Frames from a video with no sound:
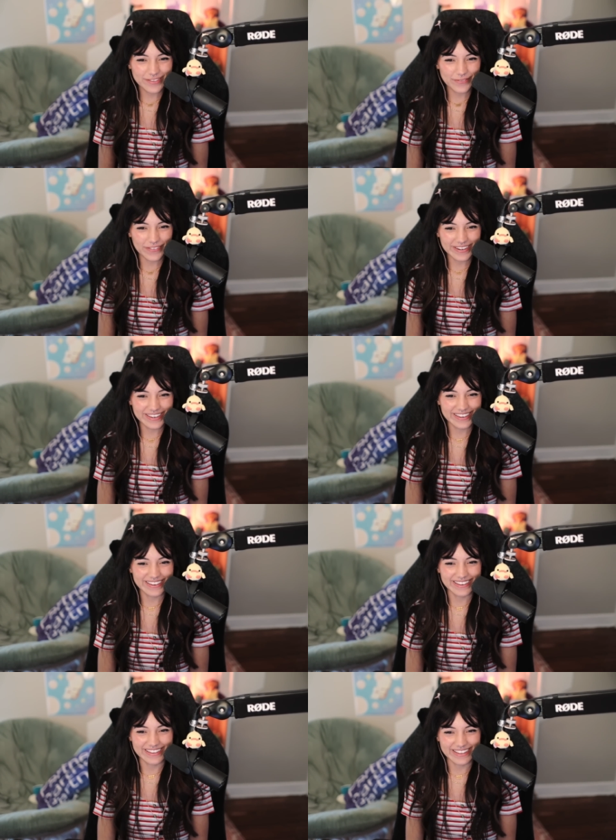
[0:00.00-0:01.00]

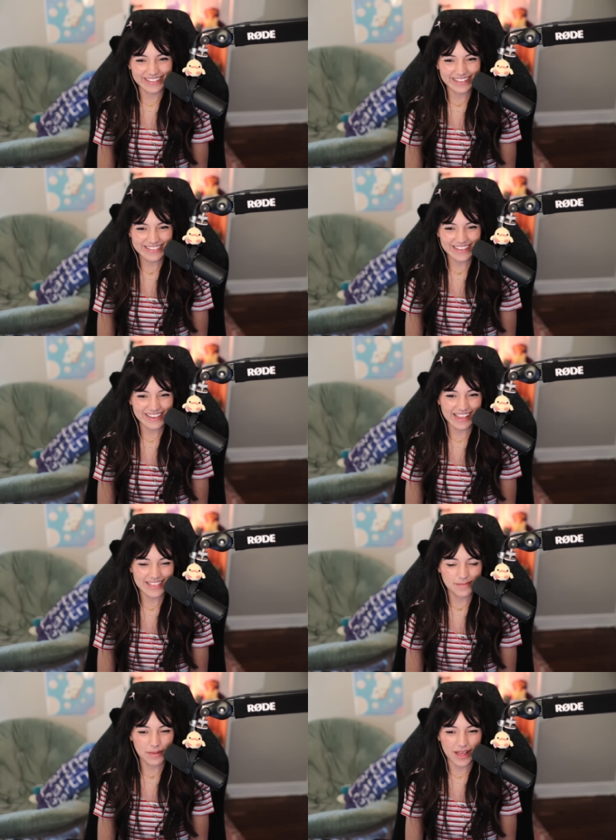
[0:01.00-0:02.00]
funny. It looks like it
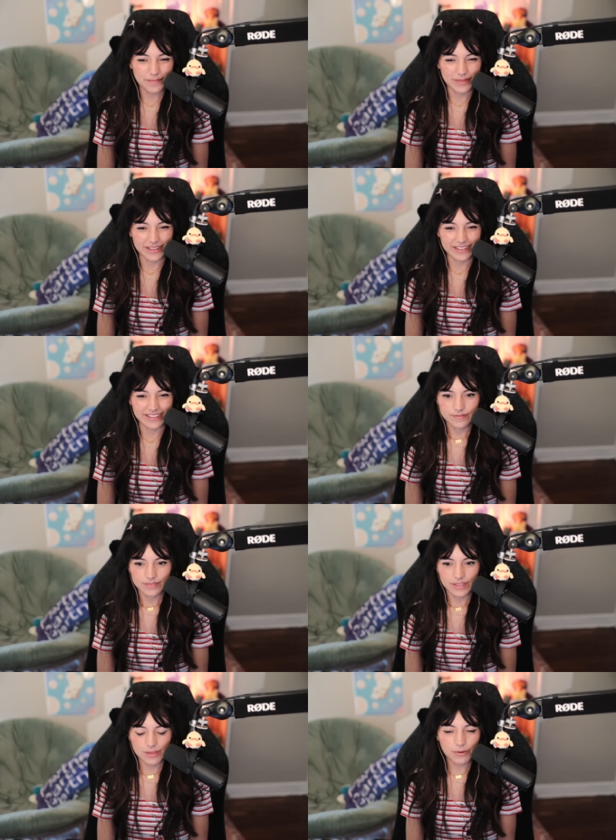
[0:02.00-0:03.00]
has a pot belly.
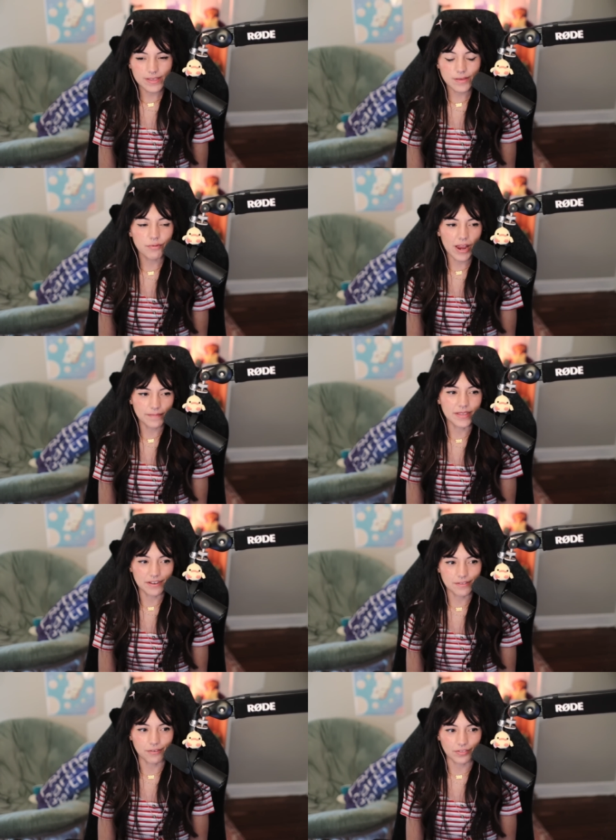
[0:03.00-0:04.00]
So it is the Prime
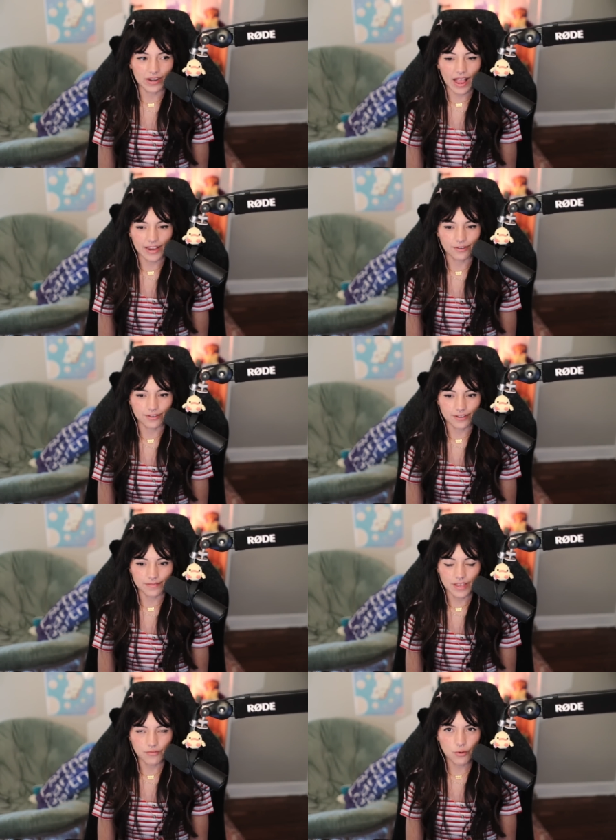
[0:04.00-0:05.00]
Minister that hired
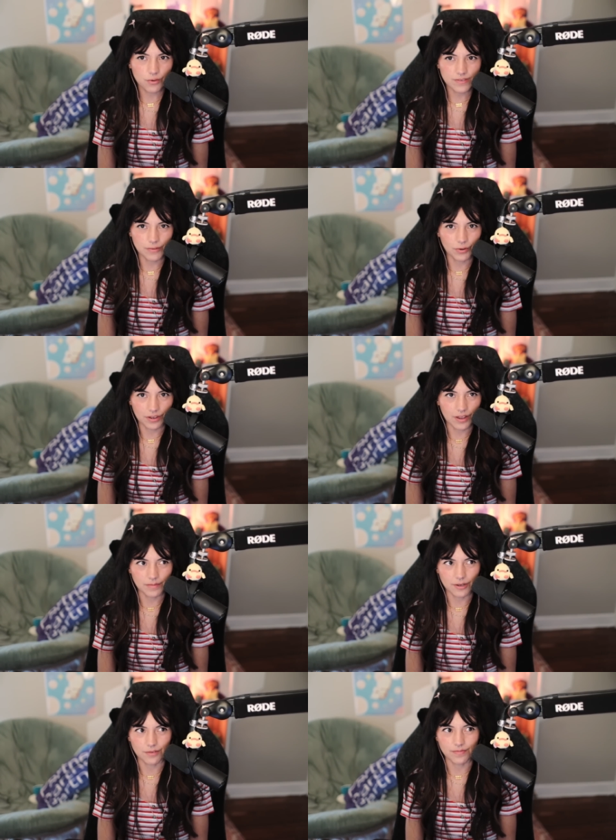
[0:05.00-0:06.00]
him. Of course they wouldn't
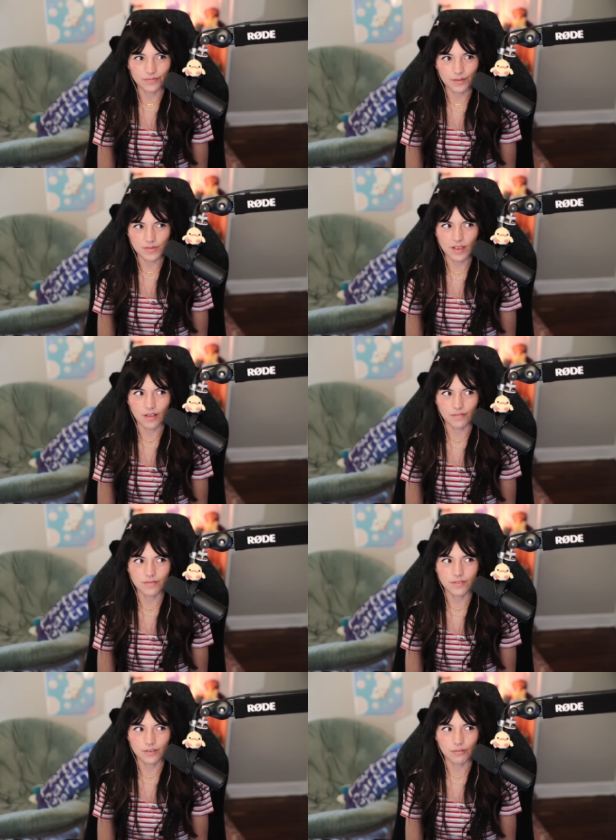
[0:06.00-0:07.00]
come here themselves to do